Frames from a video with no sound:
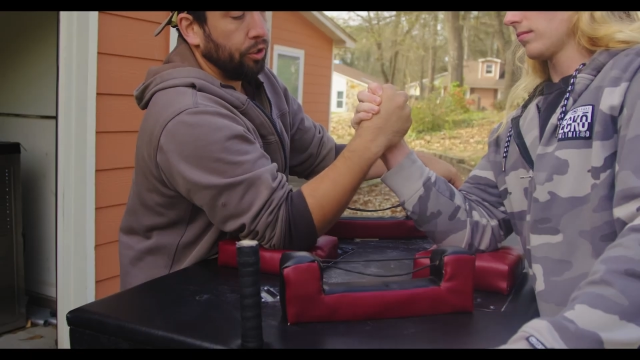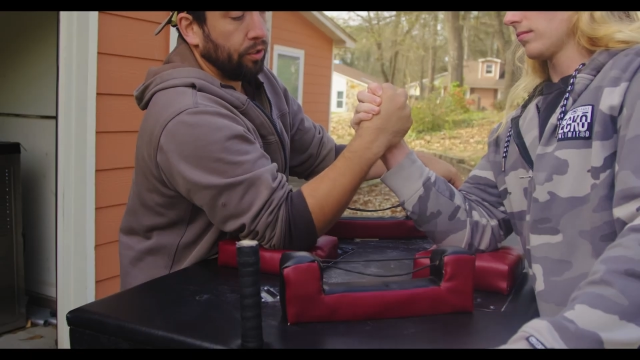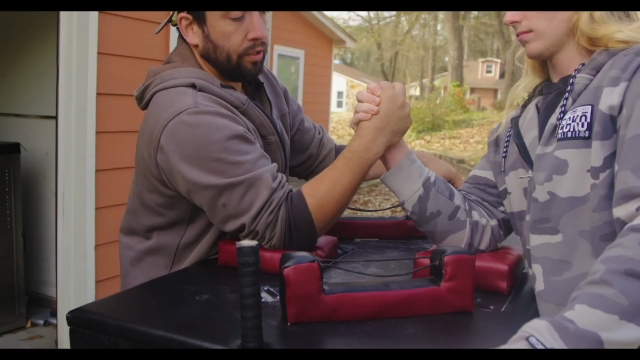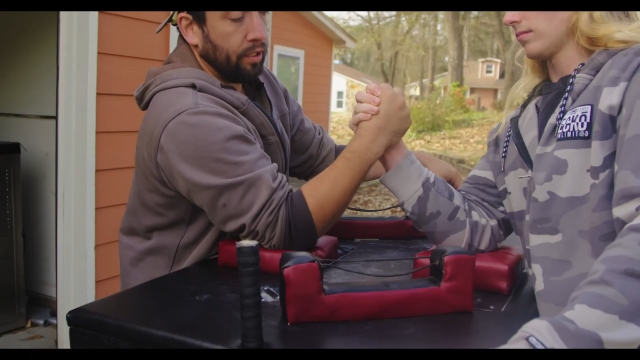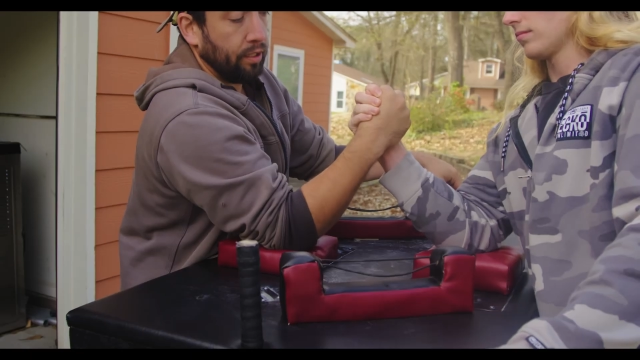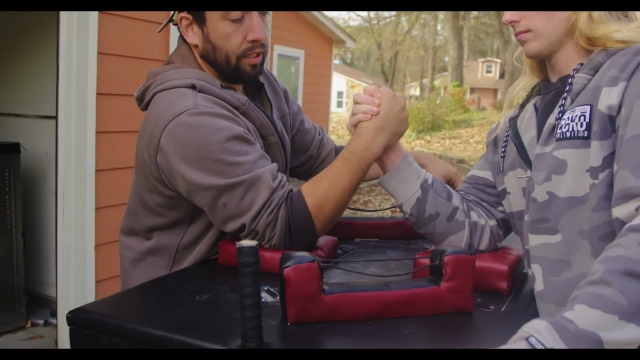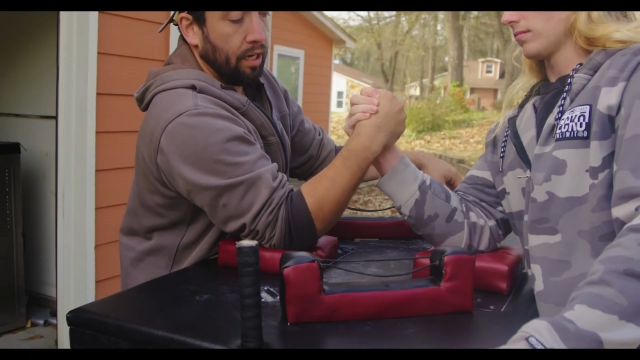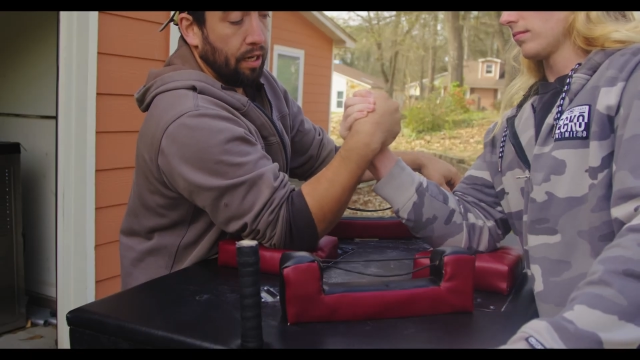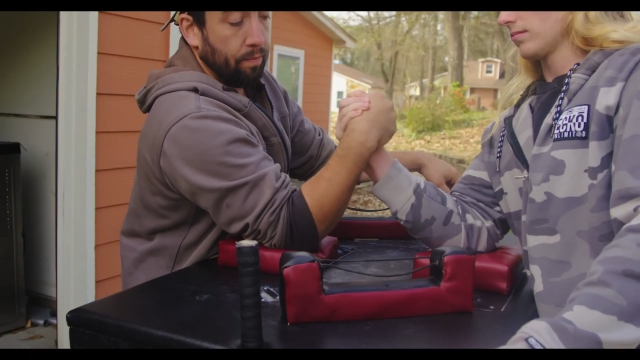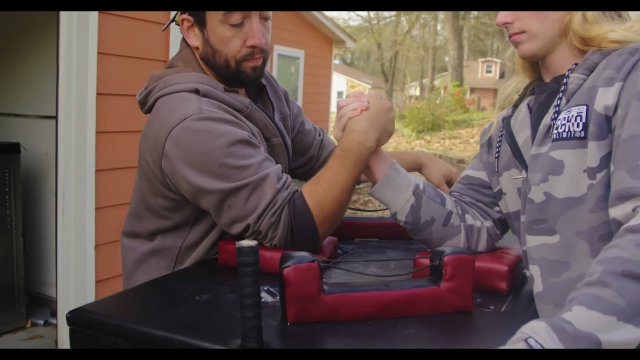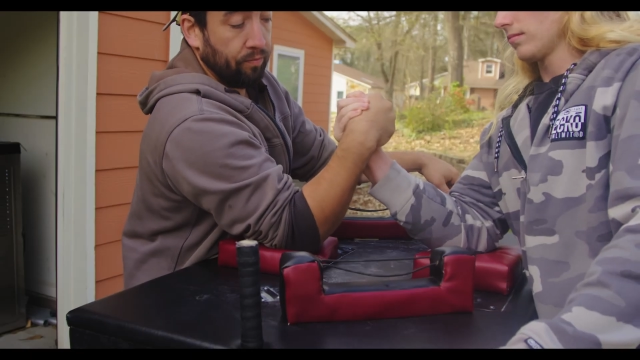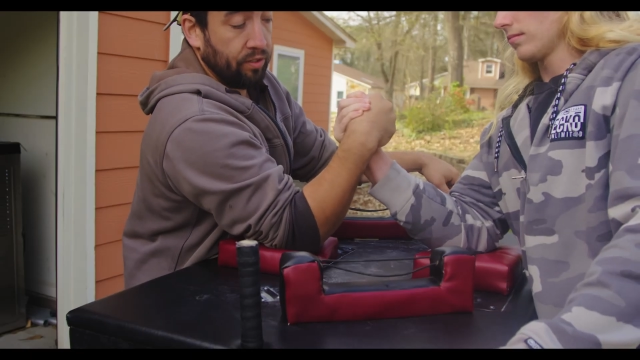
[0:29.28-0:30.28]
You're going to
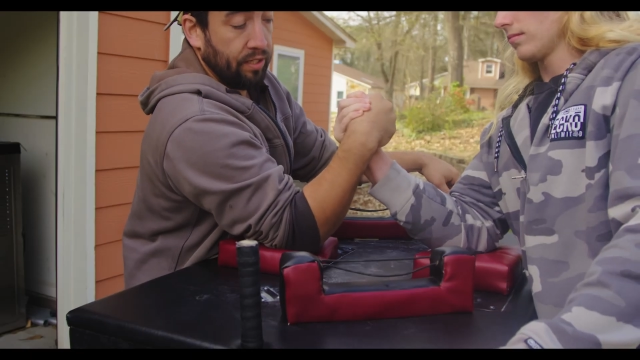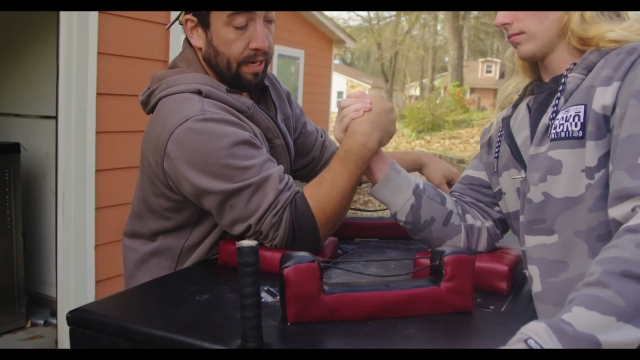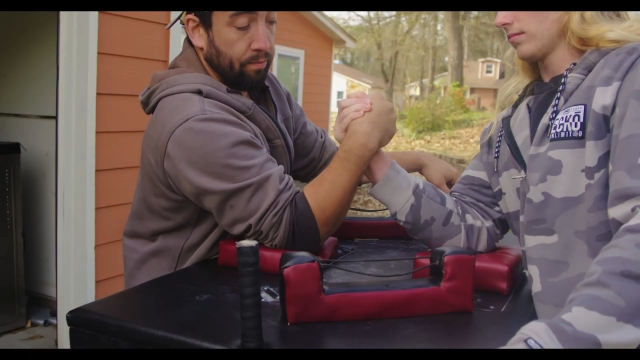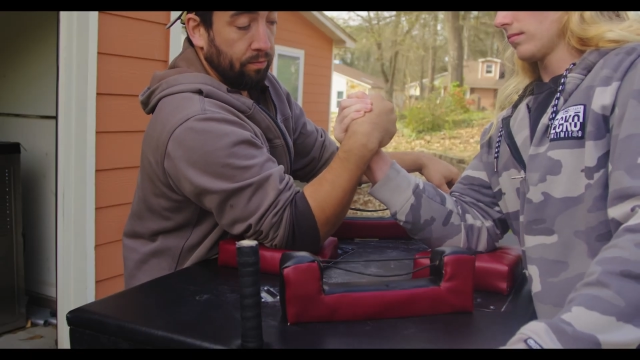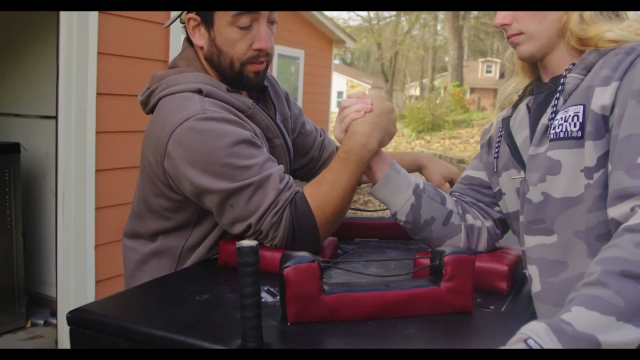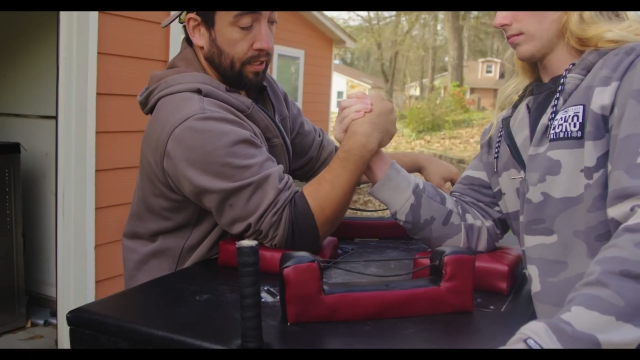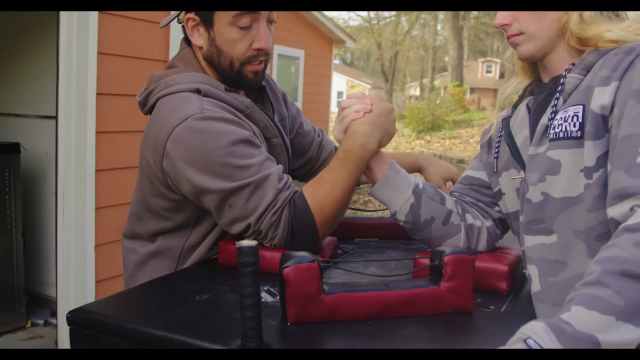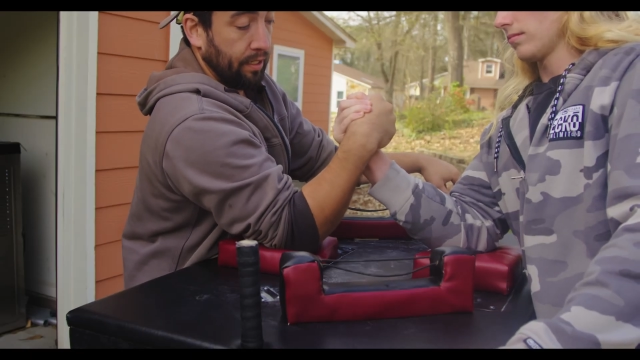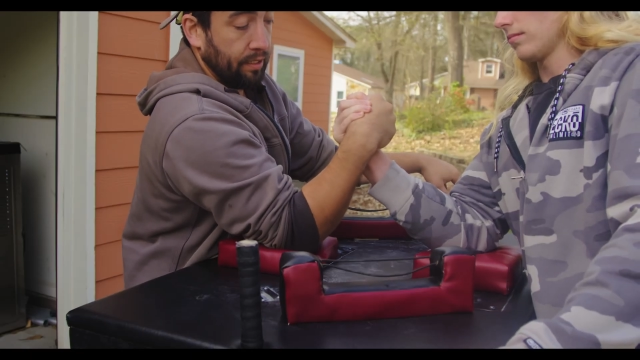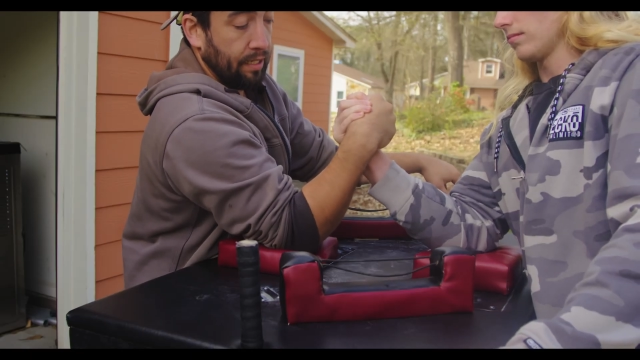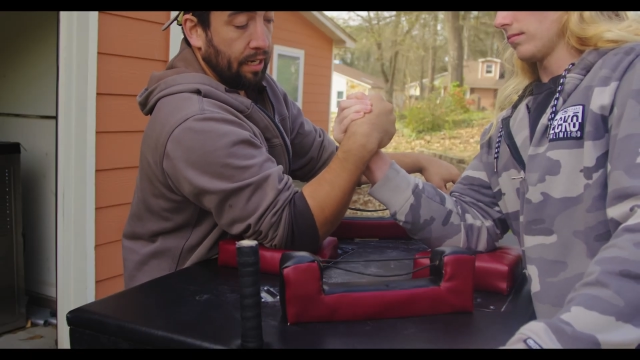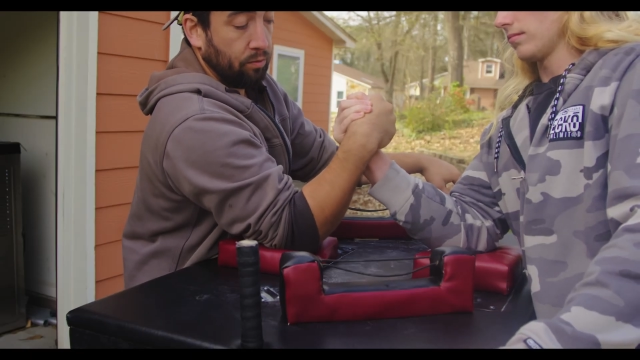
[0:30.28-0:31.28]
cup, same
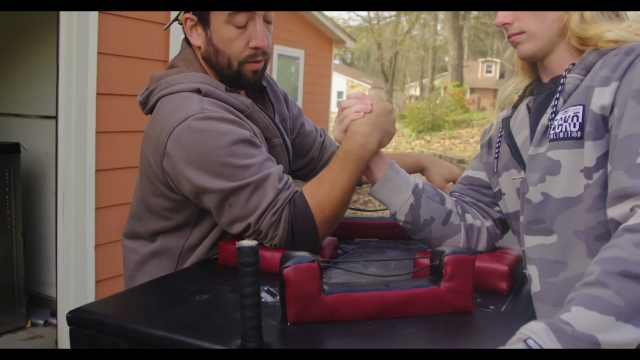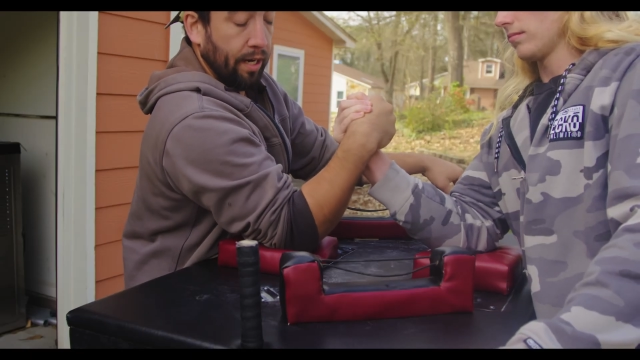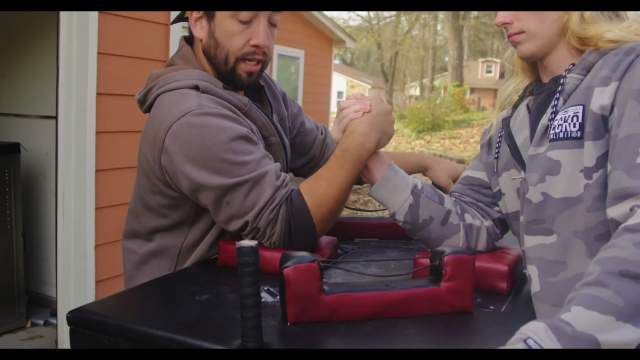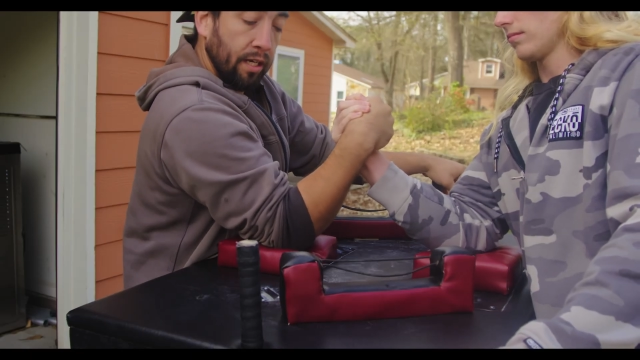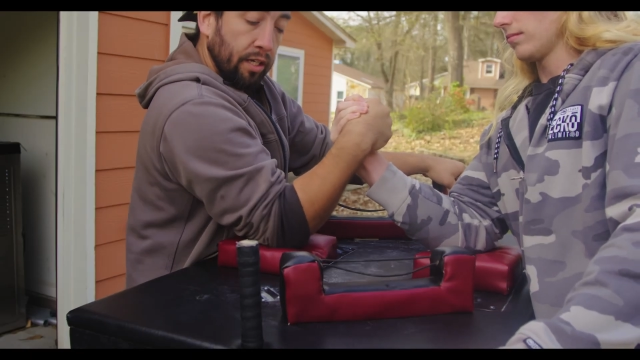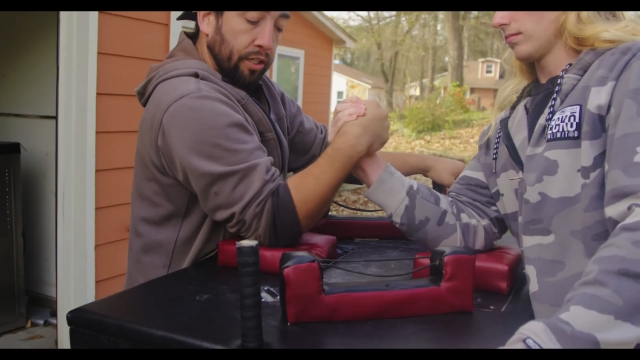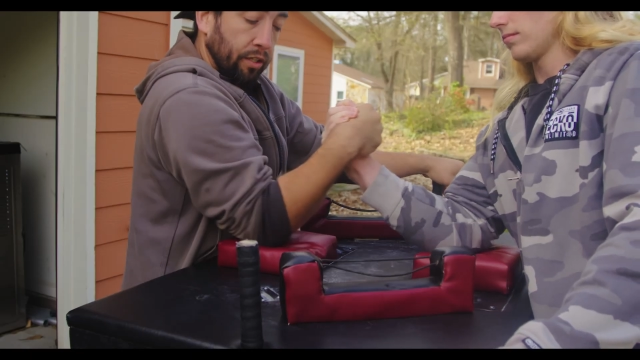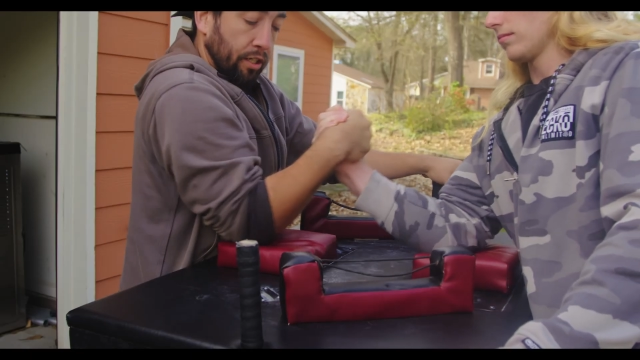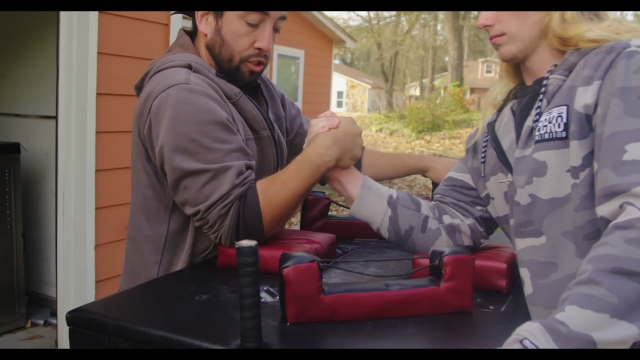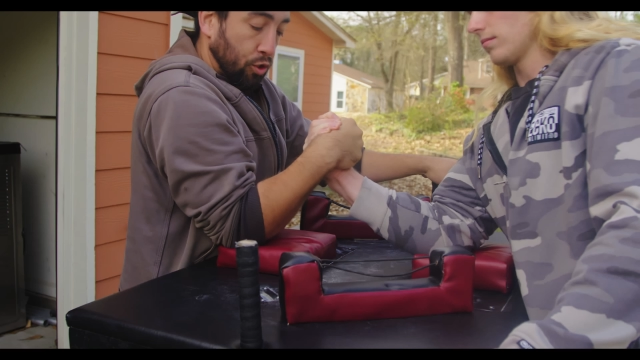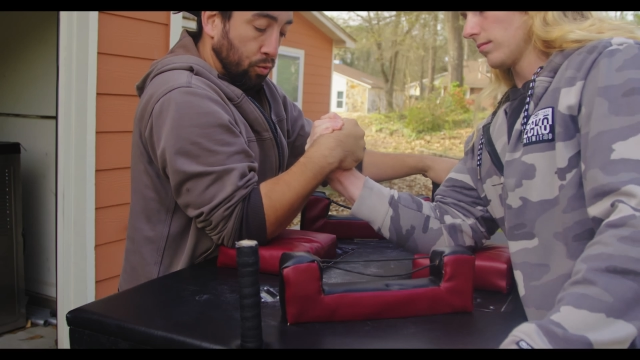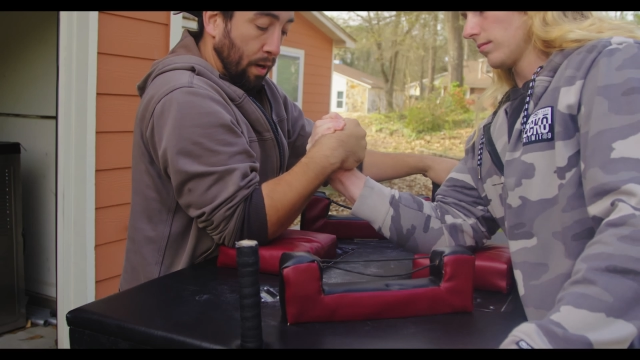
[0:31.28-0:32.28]
exact way, you're
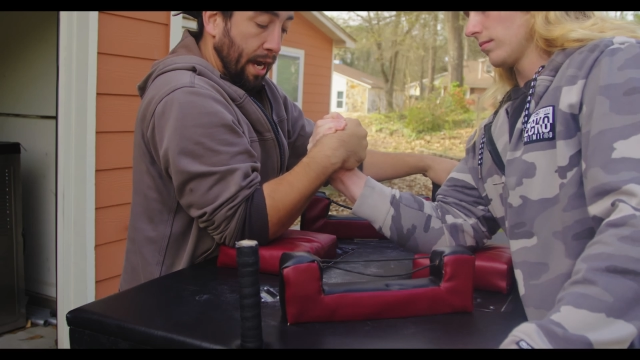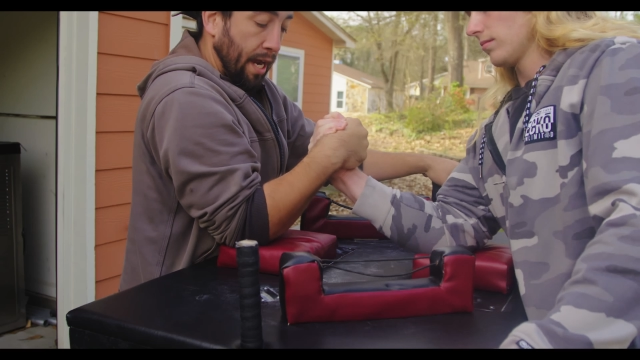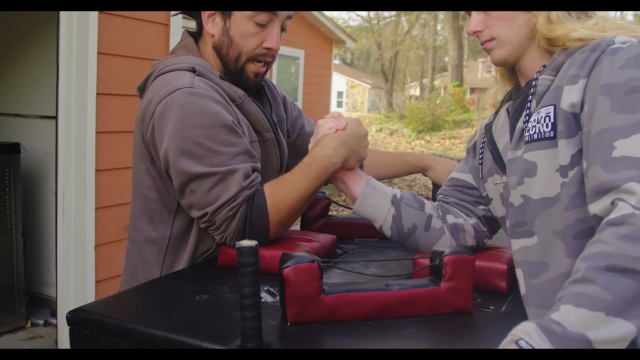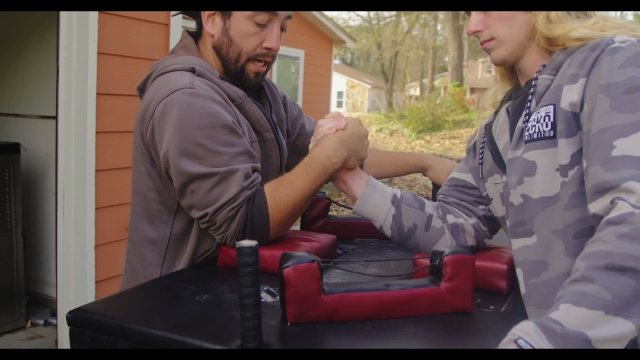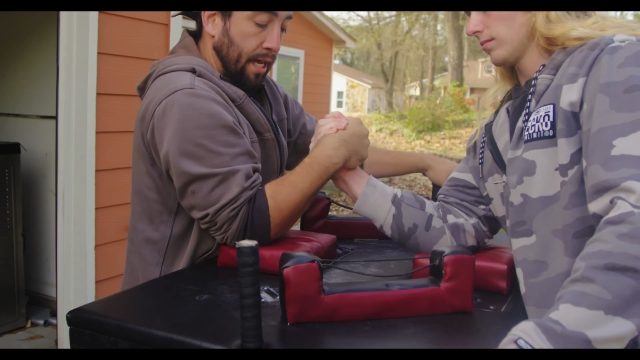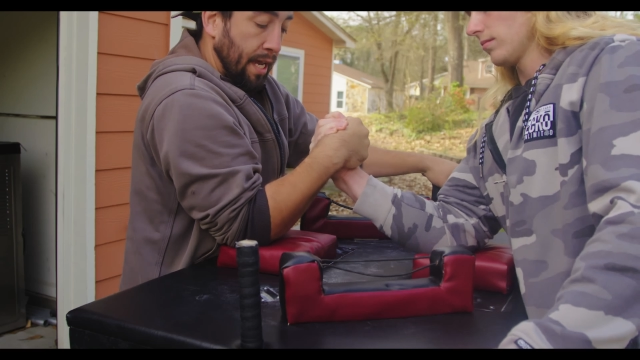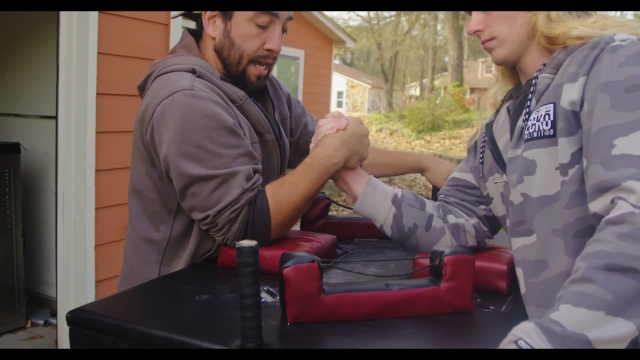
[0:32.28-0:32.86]
gonna drag,